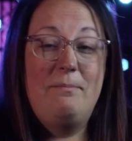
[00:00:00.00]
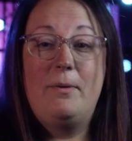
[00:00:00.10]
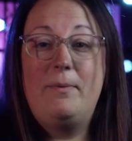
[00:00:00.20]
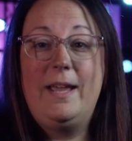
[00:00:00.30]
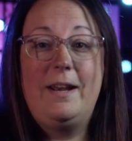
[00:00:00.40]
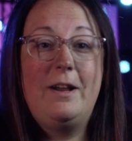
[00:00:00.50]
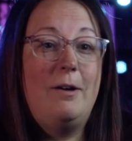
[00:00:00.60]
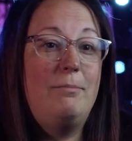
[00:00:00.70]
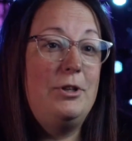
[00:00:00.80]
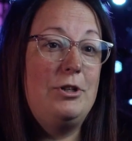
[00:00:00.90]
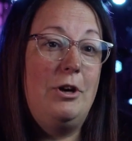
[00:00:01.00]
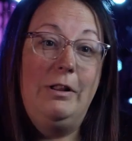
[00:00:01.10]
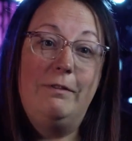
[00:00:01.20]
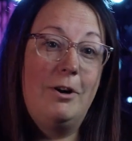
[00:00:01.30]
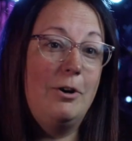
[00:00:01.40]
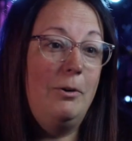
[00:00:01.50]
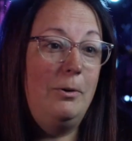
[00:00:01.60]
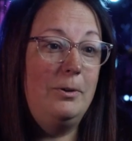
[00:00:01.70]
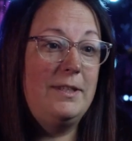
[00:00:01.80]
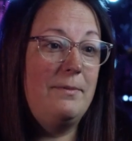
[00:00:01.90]
but we had accomplished all of our
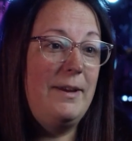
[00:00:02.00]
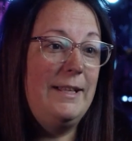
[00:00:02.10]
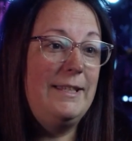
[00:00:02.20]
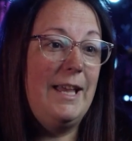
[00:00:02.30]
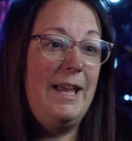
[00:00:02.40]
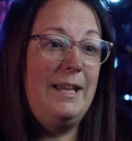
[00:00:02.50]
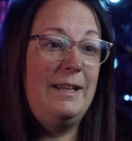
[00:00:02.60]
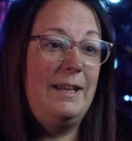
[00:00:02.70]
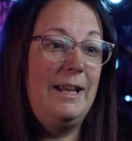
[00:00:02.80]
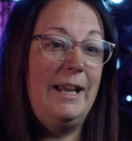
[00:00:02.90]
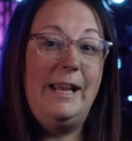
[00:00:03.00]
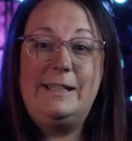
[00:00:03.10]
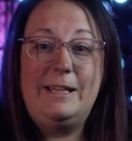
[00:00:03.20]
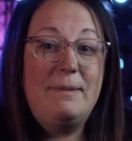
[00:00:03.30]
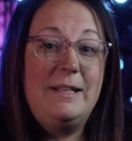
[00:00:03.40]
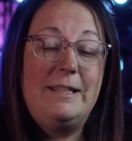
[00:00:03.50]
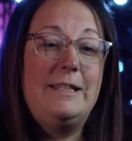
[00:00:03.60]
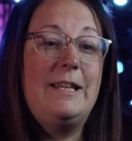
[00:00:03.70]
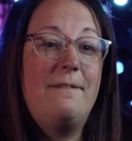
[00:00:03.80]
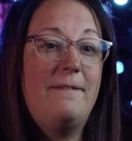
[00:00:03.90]
goals that we had set in 18 months
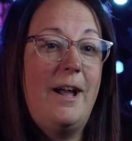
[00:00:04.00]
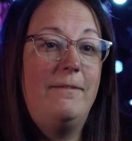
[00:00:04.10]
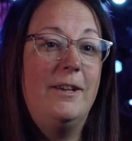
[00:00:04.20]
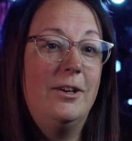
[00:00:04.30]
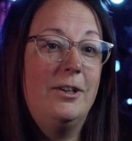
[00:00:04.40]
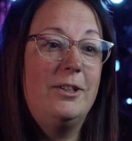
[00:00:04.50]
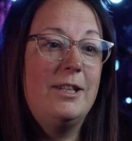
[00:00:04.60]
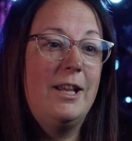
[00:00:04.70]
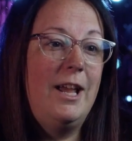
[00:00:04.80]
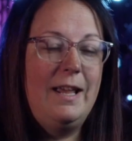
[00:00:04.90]
instead of 5 years.